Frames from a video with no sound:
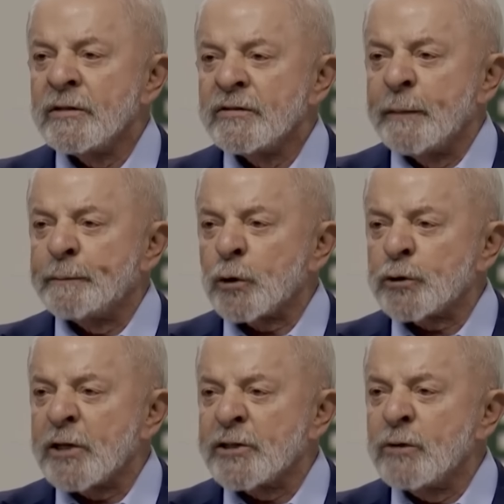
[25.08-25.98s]
has
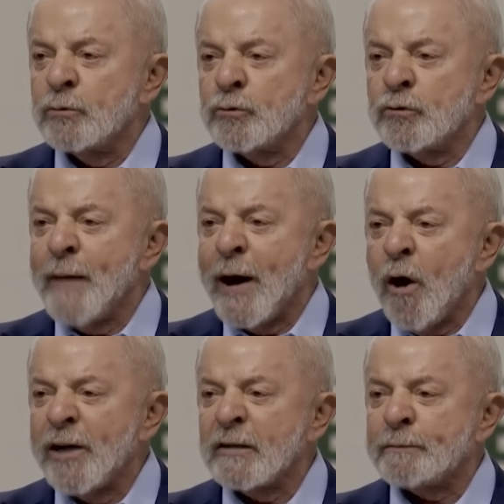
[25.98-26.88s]
framed it as an
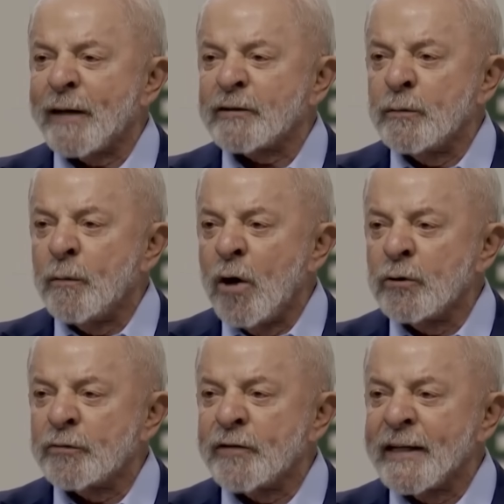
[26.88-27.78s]
implementation COP
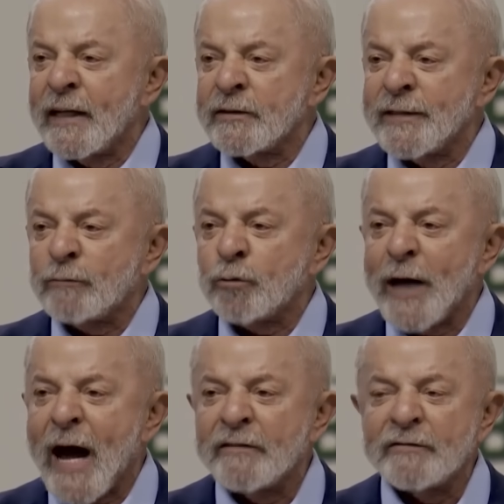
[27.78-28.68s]
to move
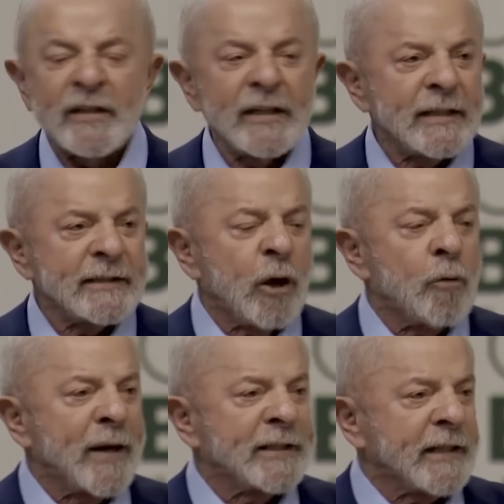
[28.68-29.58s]
beyond pledges
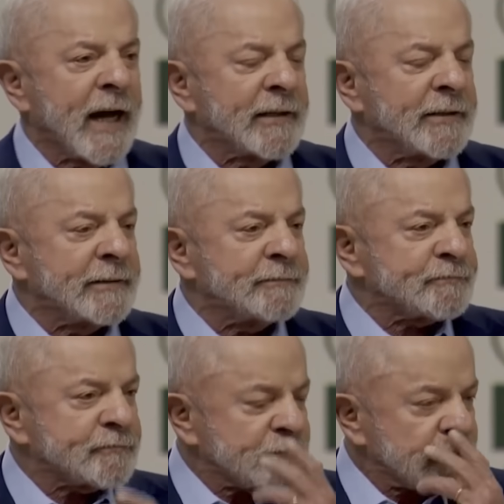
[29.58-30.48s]
towards
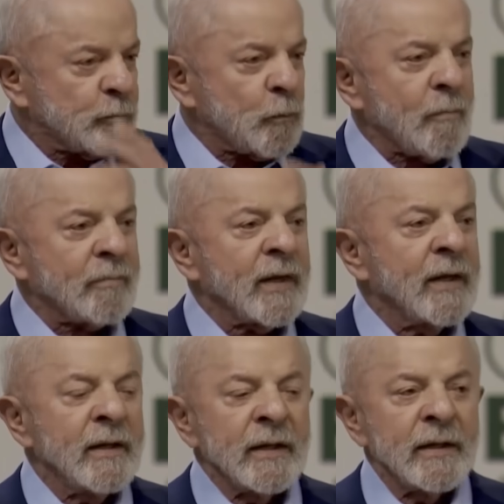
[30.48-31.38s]
measurable delivery
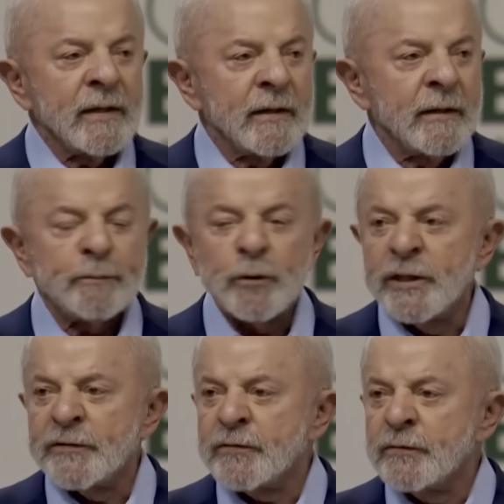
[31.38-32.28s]
on climate
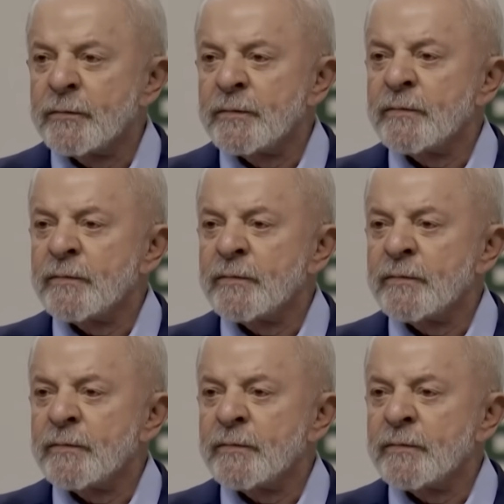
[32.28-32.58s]
commitments.